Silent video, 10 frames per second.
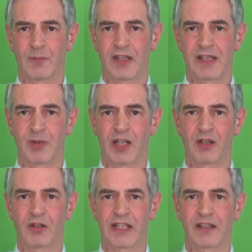money by
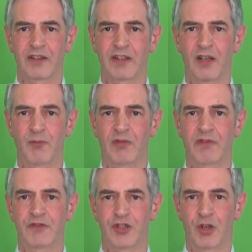looking at the number
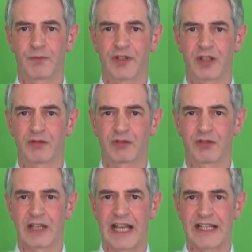of jobs that you're
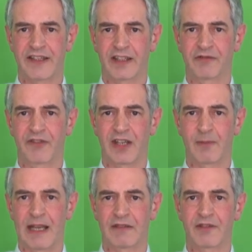creating for the
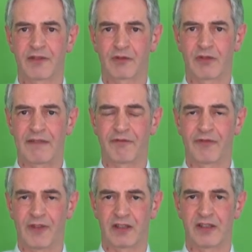amount of grant
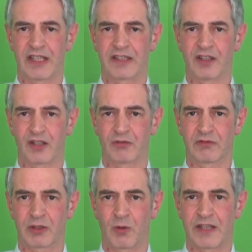funding that you're
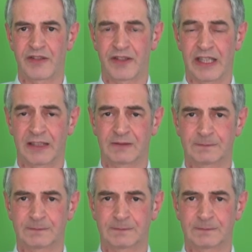requesting.